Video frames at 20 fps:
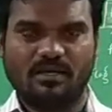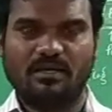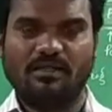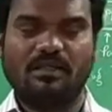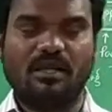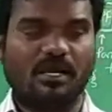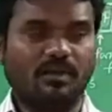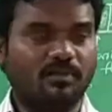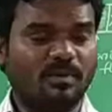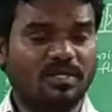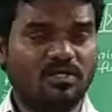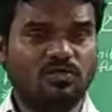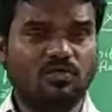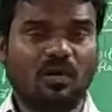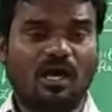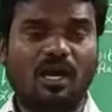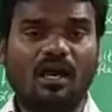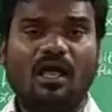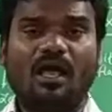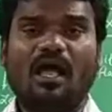That means
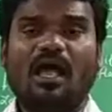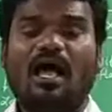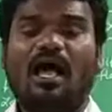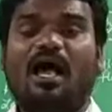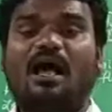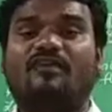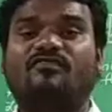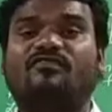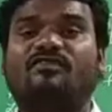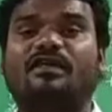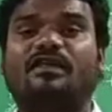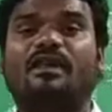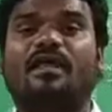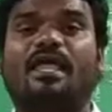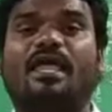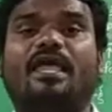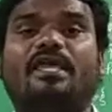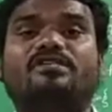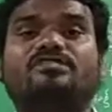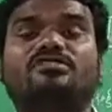what? After
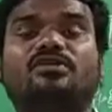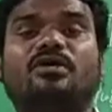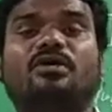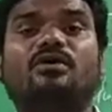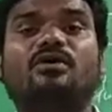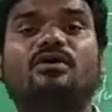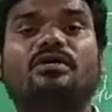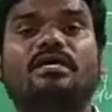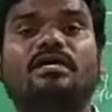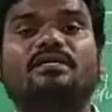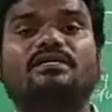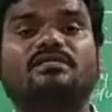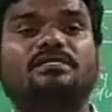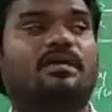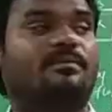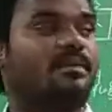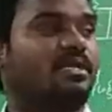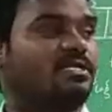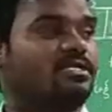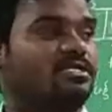executing
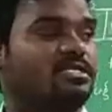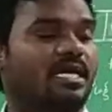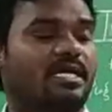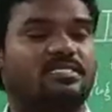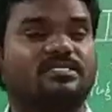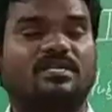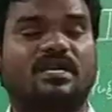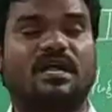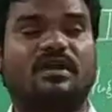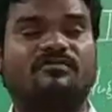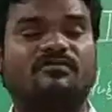some instruction,